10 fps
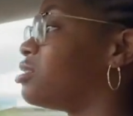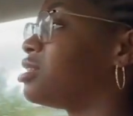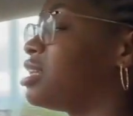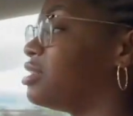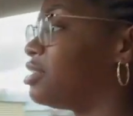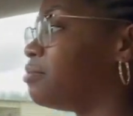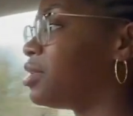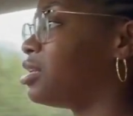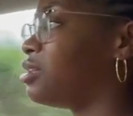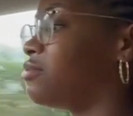the
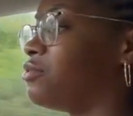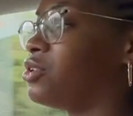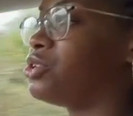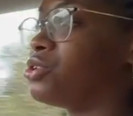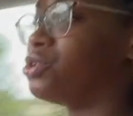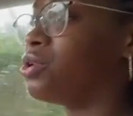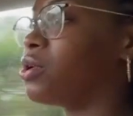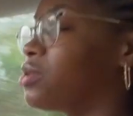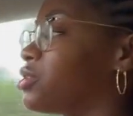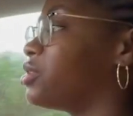instability of the future, not
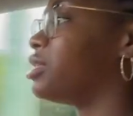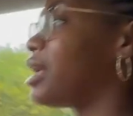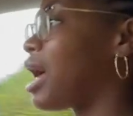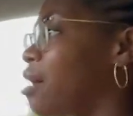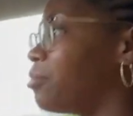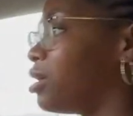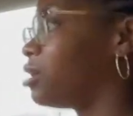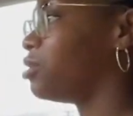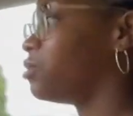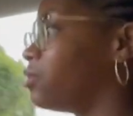knowing what's going to
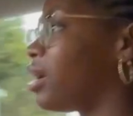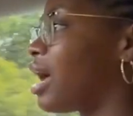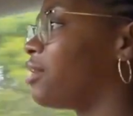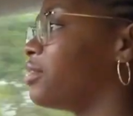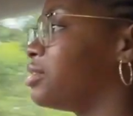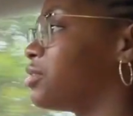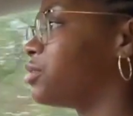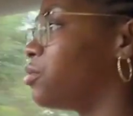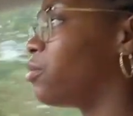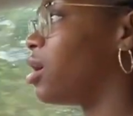happen or how things are
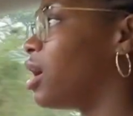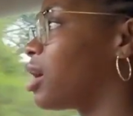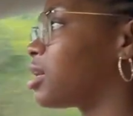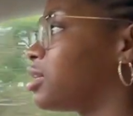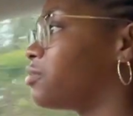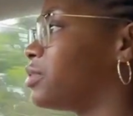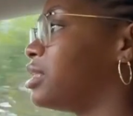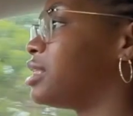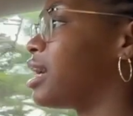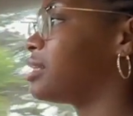going to work,
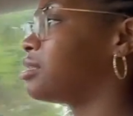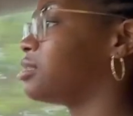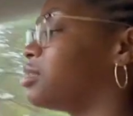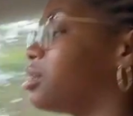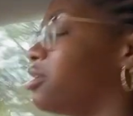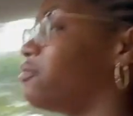really takes an